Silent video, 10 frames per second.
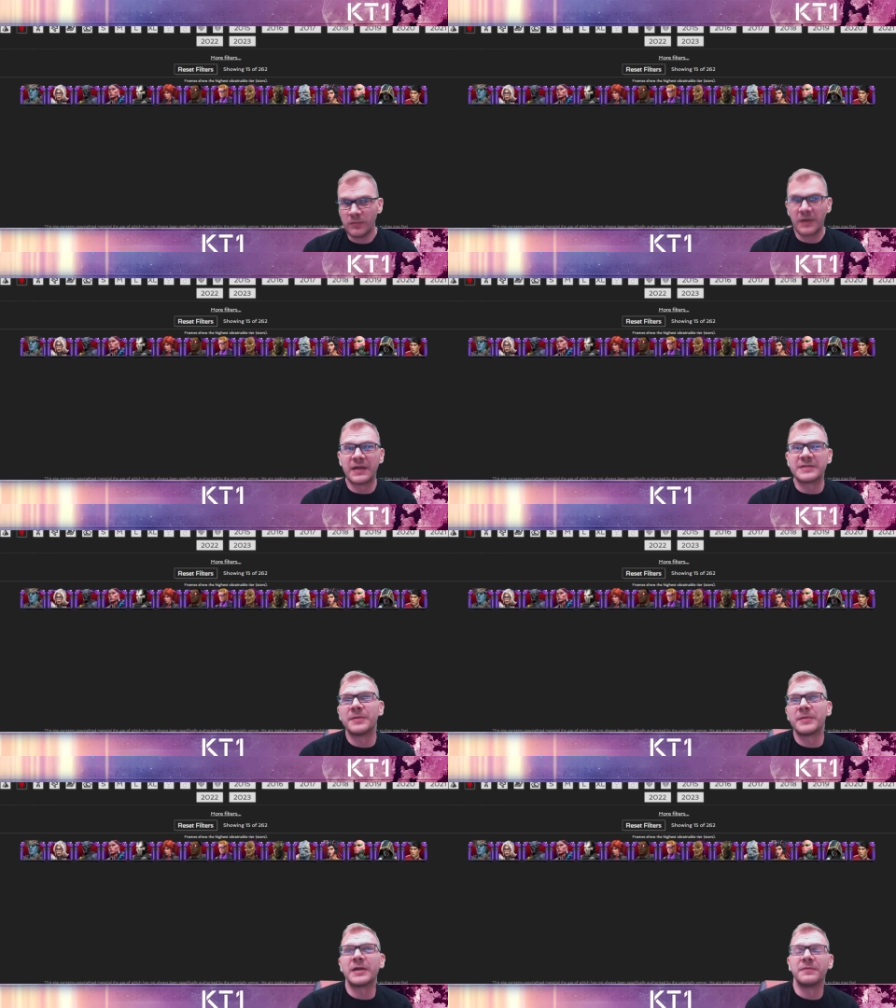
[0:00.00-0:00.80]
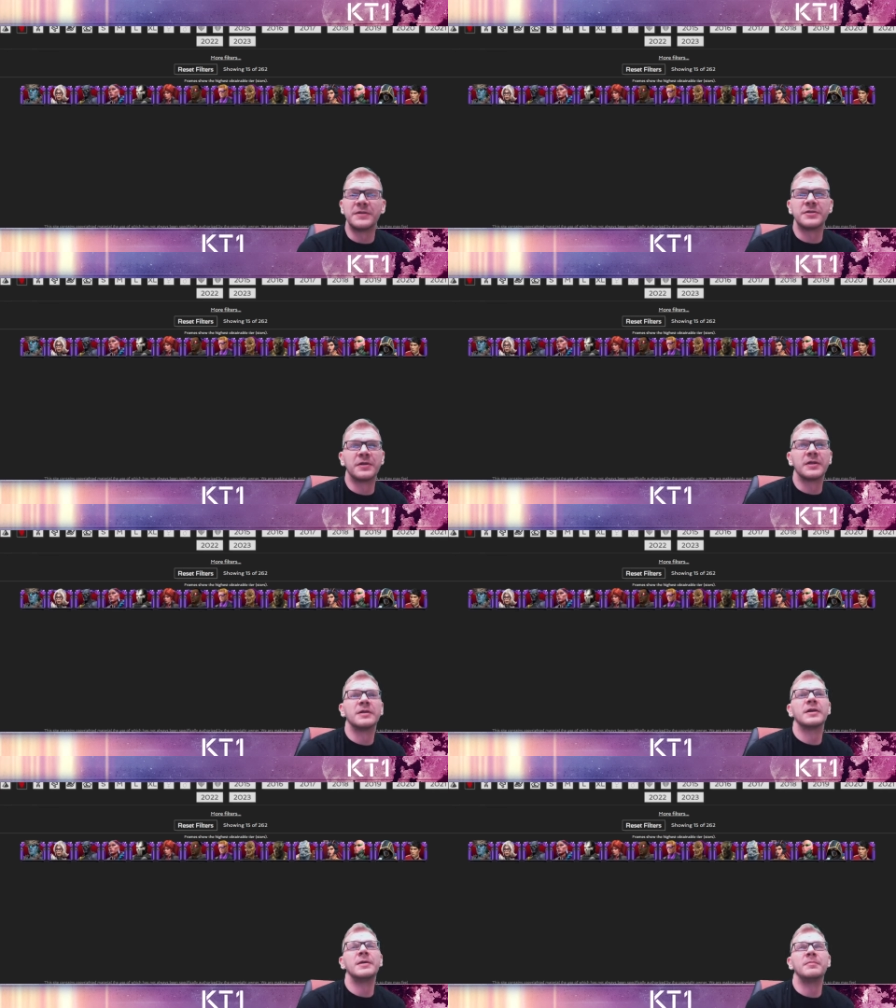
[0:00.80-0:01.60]
That's why I'm not going to feature
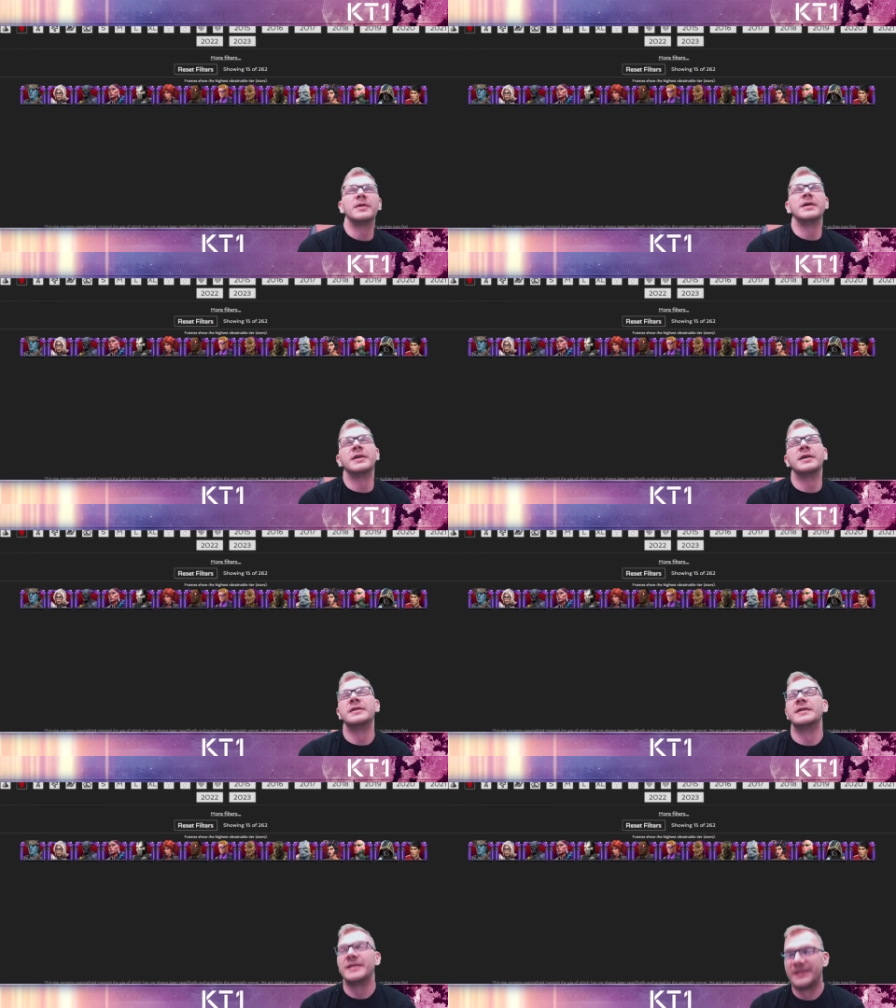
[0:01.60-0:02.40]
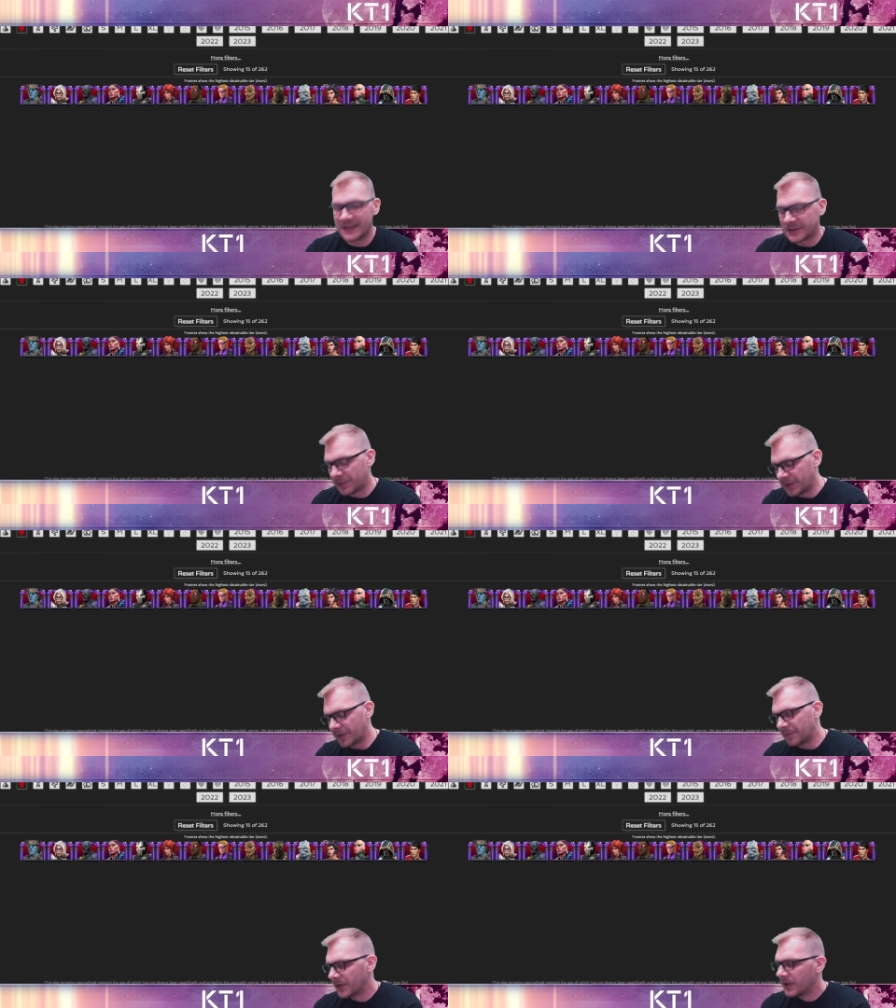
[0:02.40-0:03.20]
him in this video.
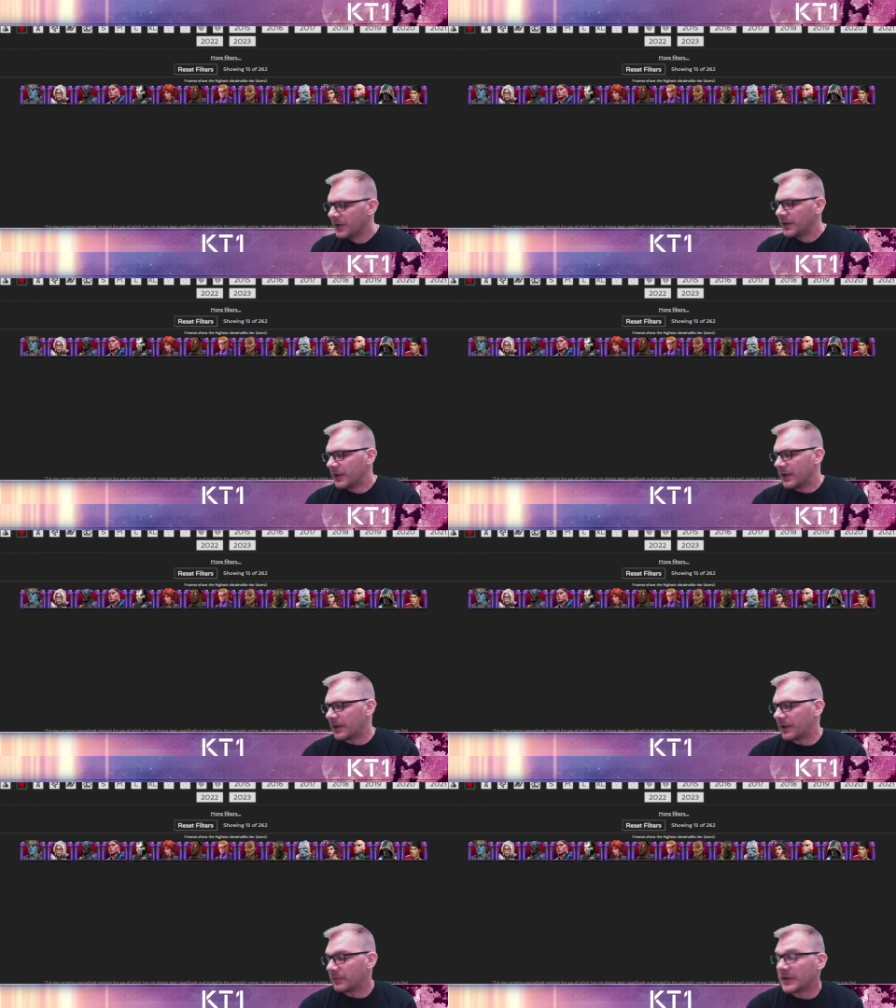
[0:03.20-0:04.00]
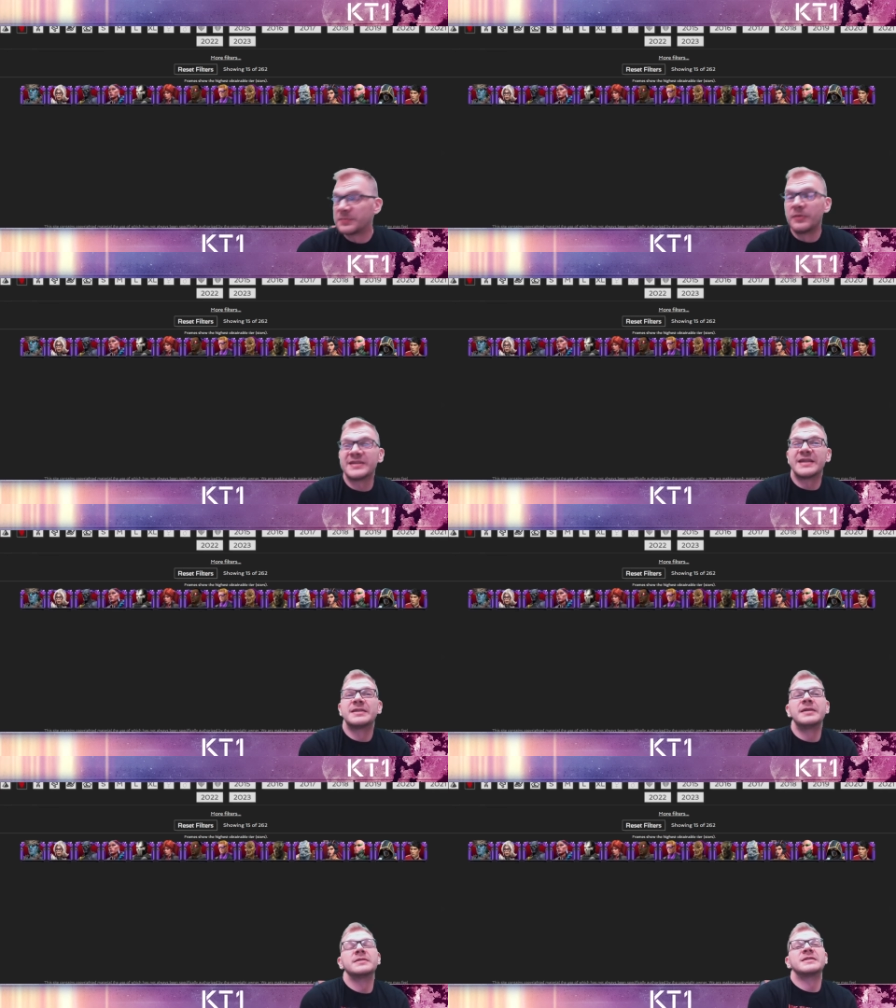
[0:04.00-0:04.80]
Uh, because Bullseye is
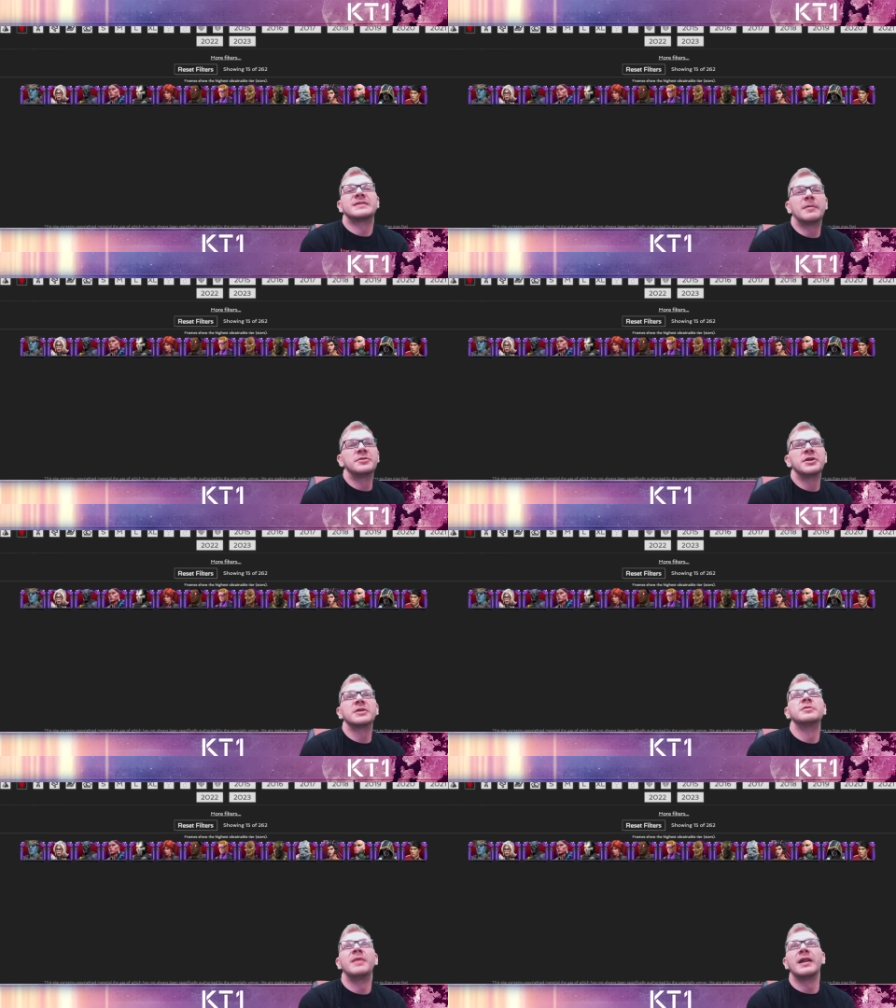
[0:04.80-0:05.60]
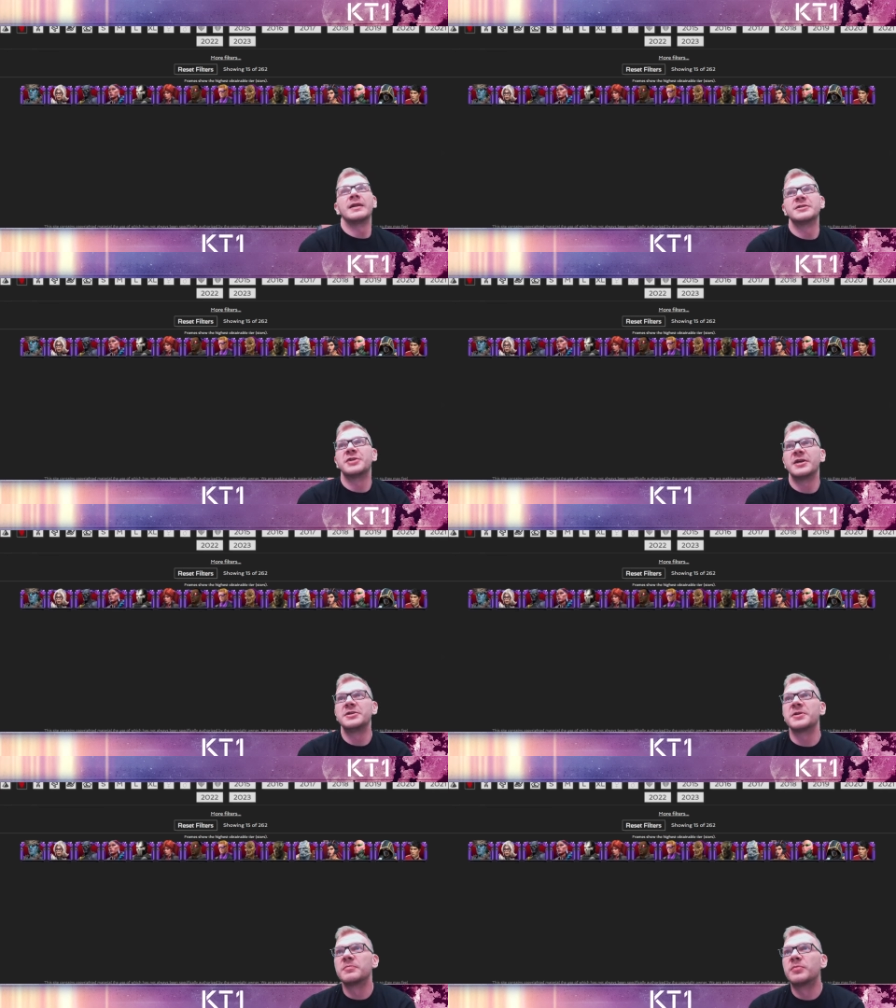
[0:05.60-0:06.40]
still subject to balance
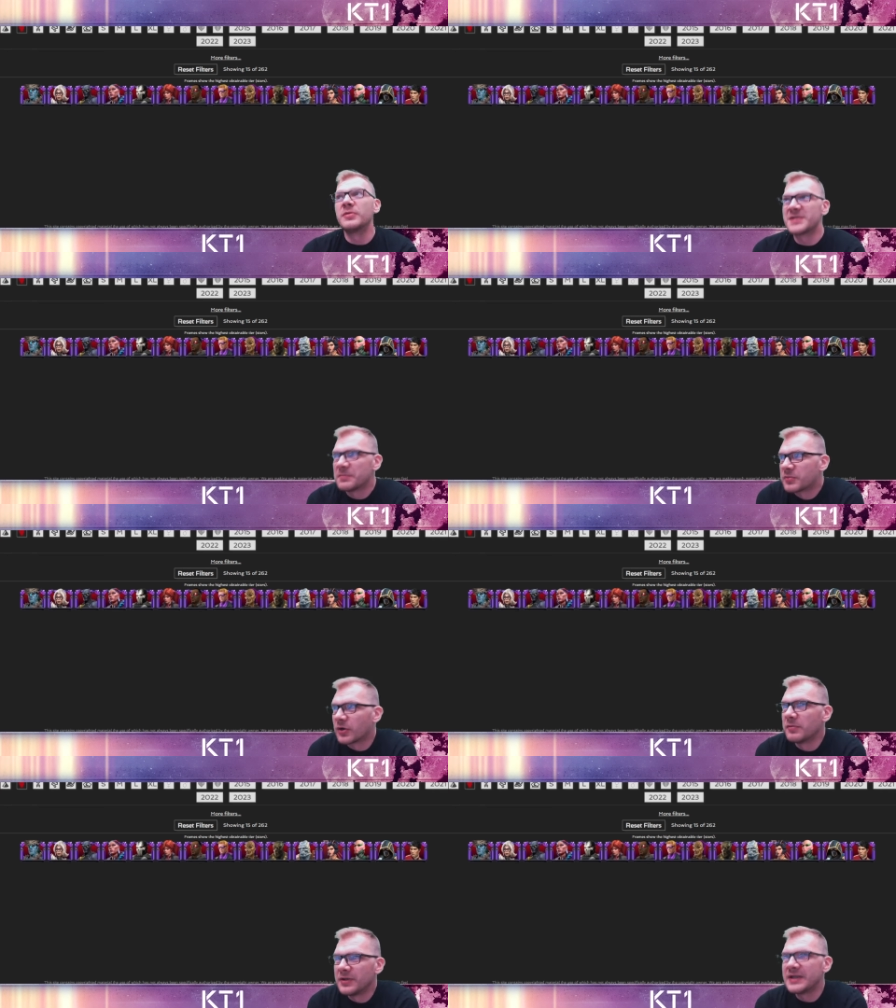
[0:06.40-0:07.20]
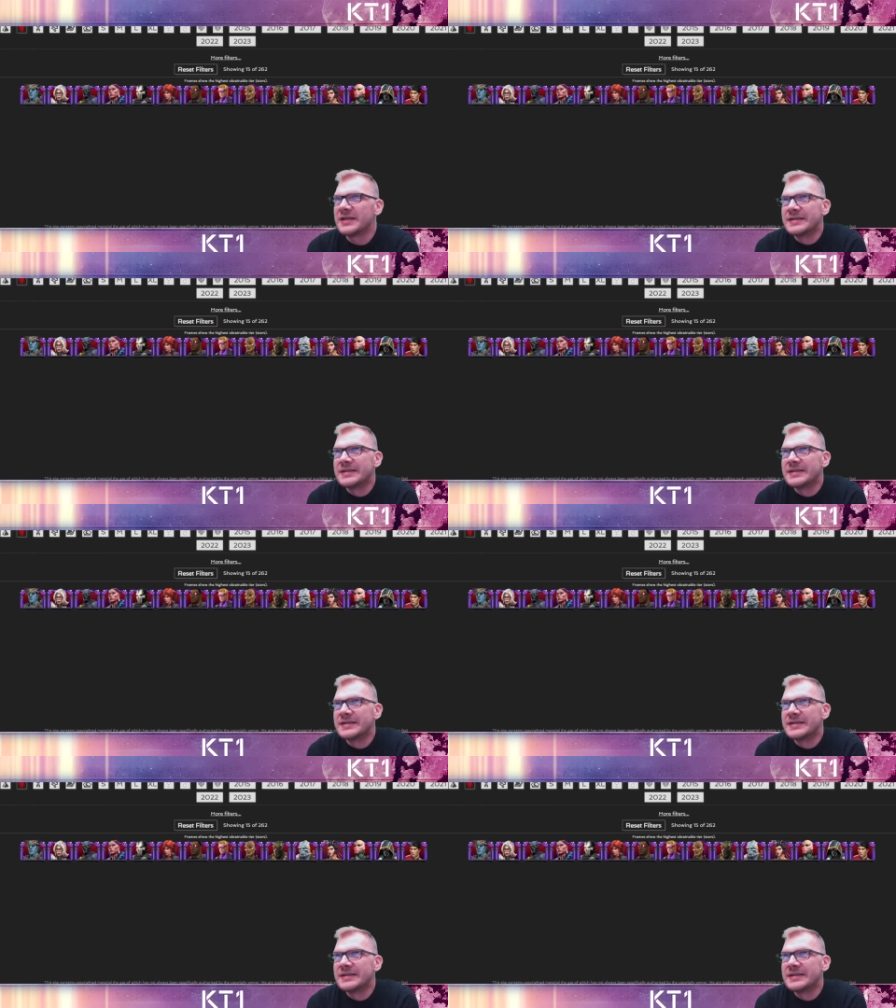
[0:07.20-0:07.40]
change, and Bullseye probably